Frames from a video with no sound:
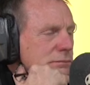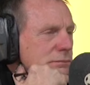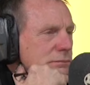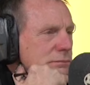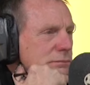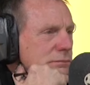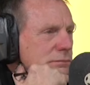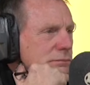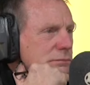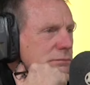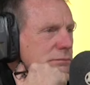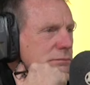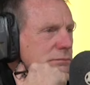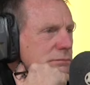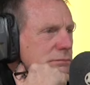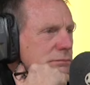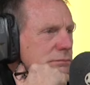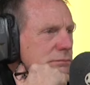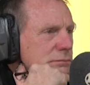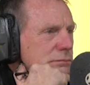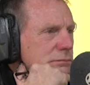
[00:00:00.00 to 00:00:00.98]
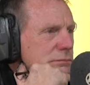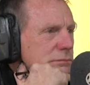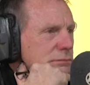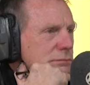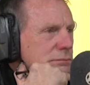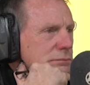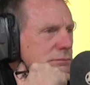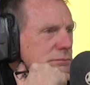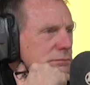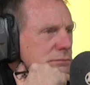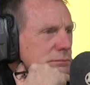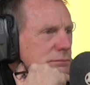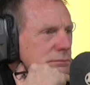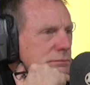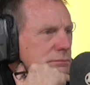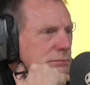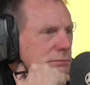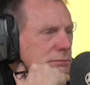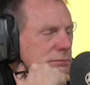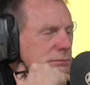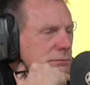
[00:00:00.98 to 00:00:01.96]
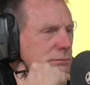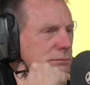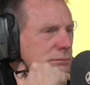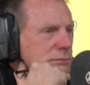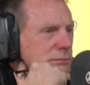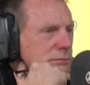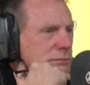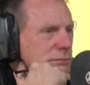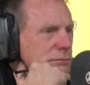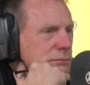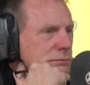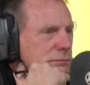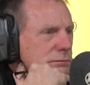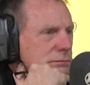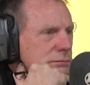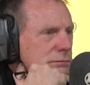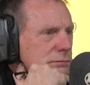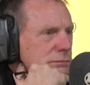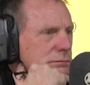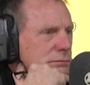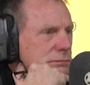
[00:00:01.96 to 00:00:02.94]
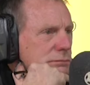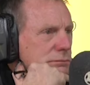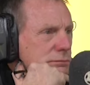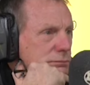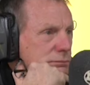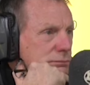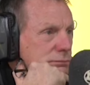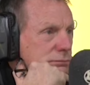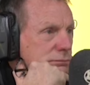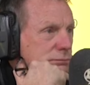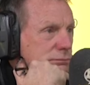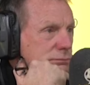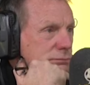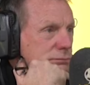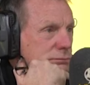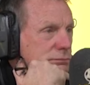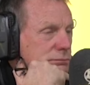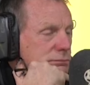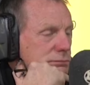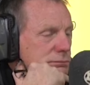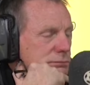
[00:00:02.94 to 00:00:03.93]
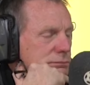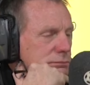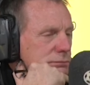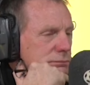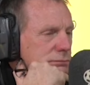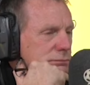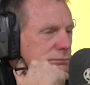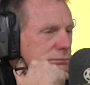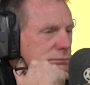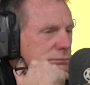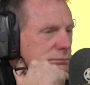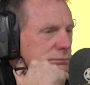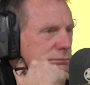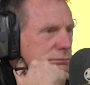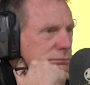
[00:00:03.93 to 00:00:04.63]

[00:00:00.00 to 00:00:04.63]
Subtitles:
No words are spoken by the person on screen.